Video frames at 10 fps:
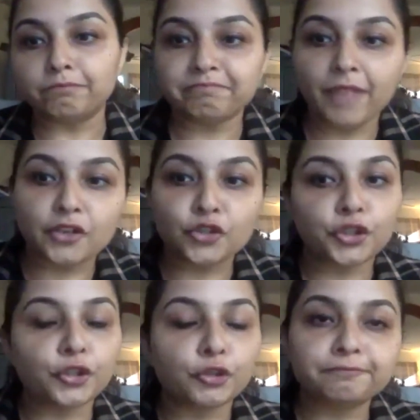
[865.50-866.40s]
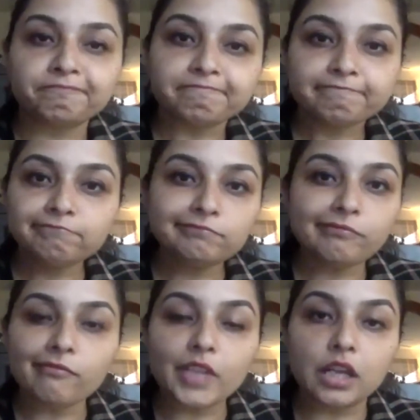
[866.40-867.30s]
into
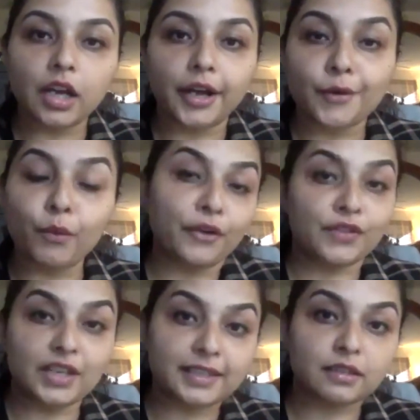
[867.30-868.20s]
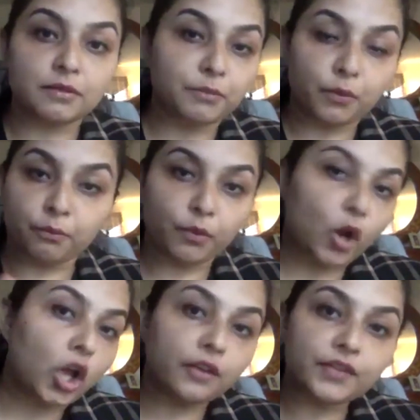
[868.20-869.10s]
one of these,
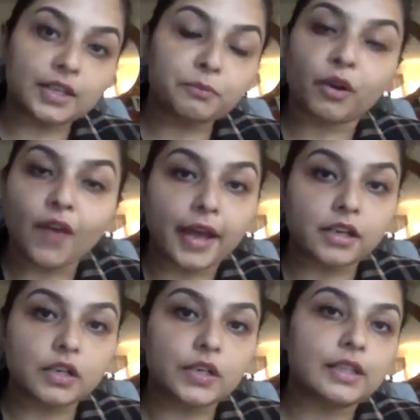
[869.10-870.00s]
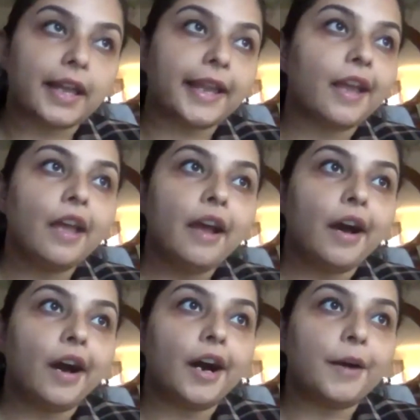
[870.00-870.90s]
all of these providers, like
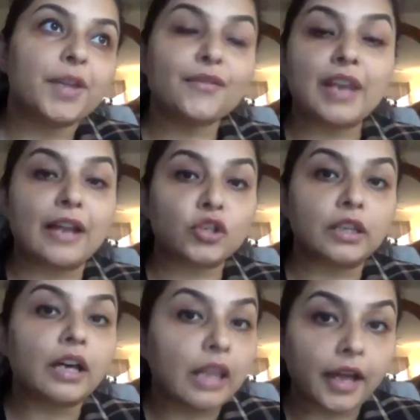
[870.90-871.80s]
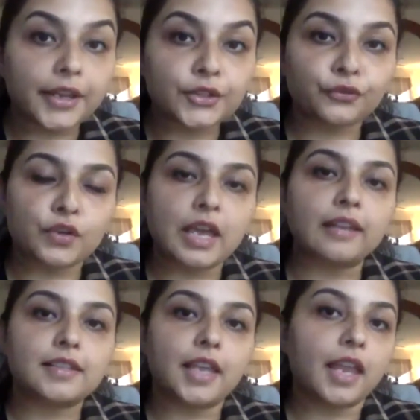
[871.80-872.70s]
even Agile Alliance, for
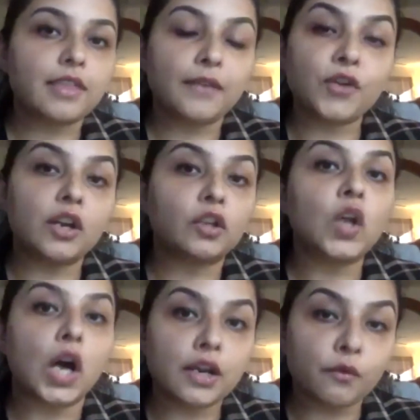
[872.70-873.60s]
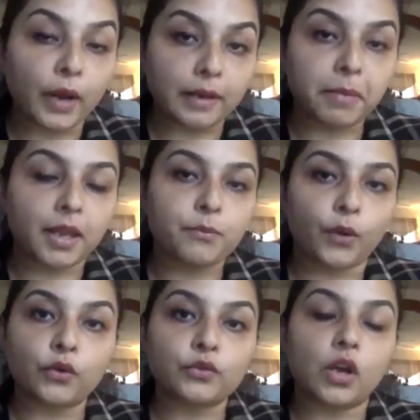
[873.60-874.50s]
that sake. They've got a lot of white
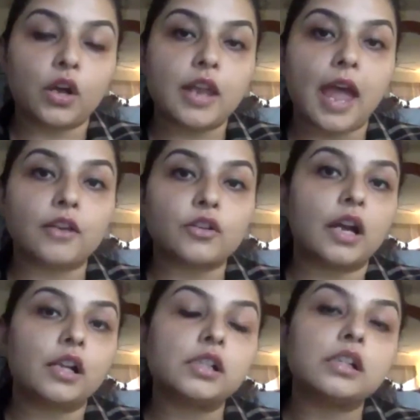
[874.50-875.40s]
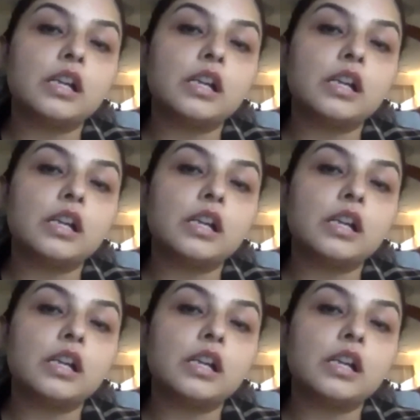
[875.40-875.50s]
papers on Agile.